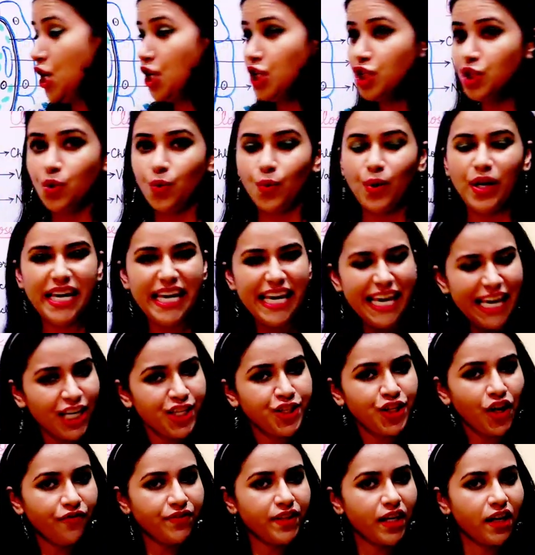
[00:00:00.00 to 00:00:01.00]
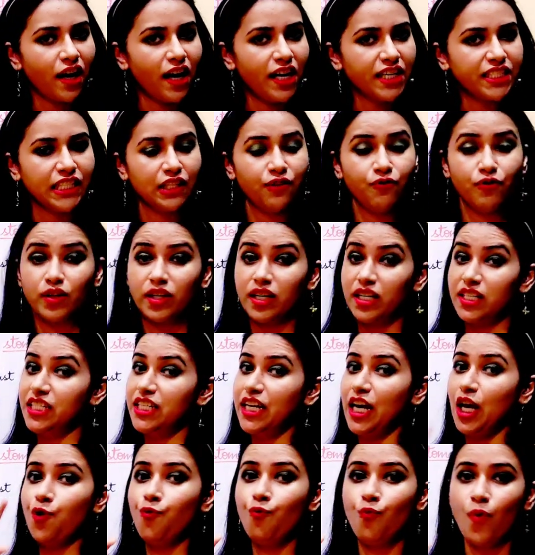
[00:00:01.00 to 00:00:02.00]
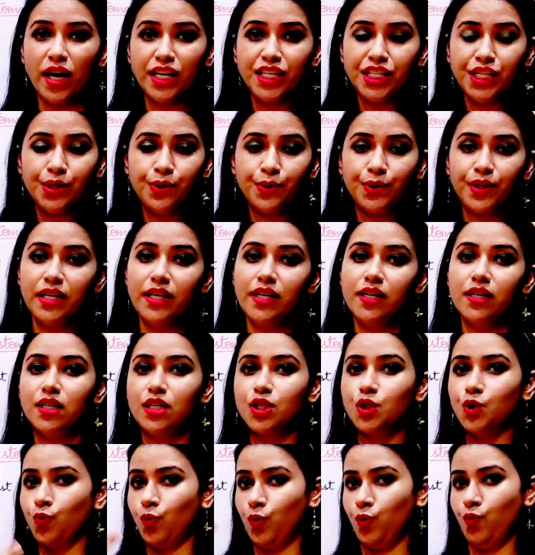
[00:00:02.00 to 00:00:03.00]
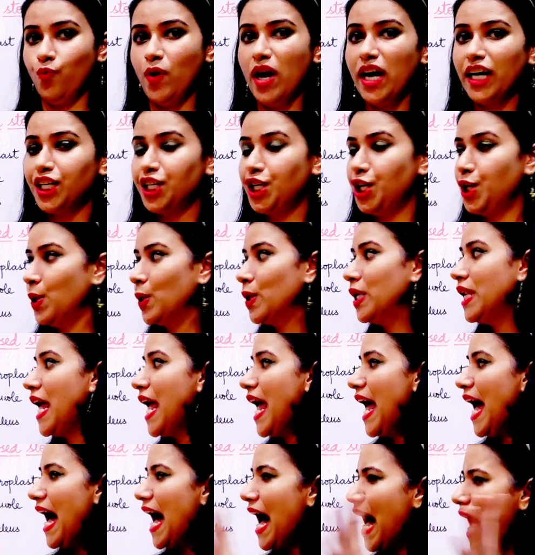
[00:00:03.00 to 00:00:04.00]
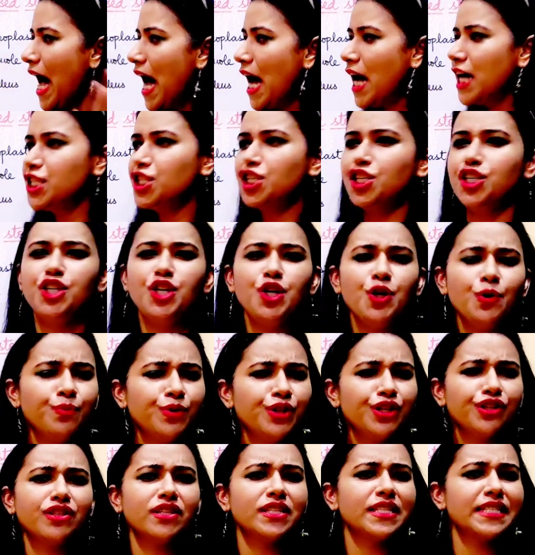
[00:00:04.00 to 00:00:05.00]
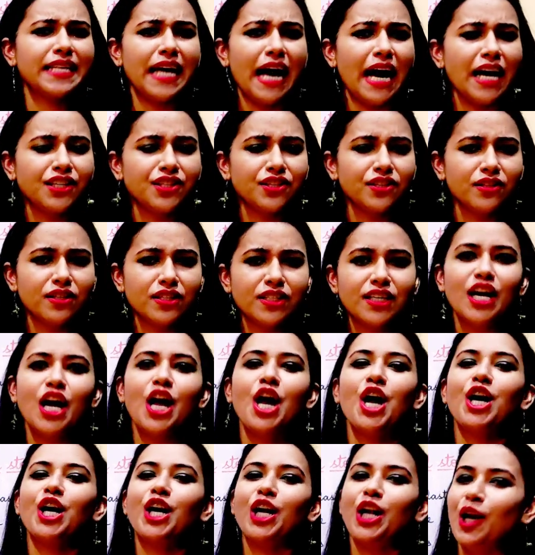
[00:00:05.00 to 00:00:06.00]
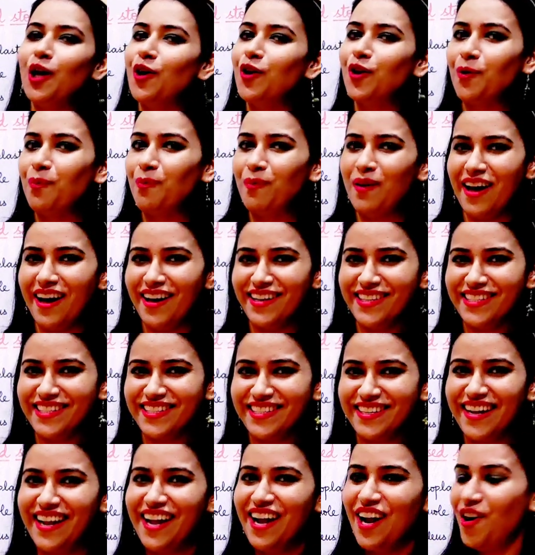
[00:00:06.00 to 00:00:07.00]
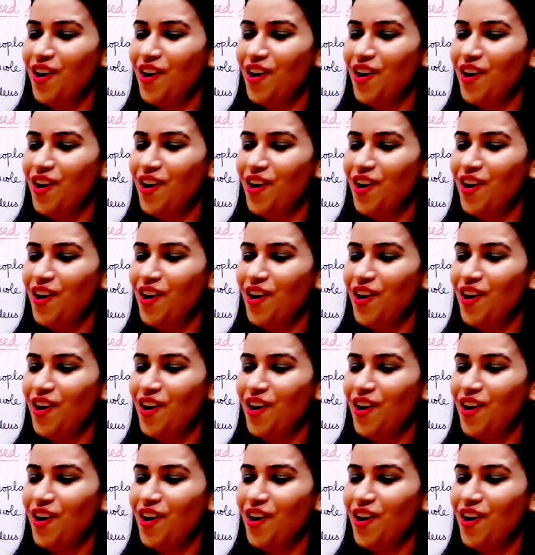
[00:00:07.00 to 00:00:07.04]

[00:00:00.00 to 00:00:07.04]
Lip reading: So each of the guard cells will contain one nucleus, one vacuole, and numerous scattered chloroplasts,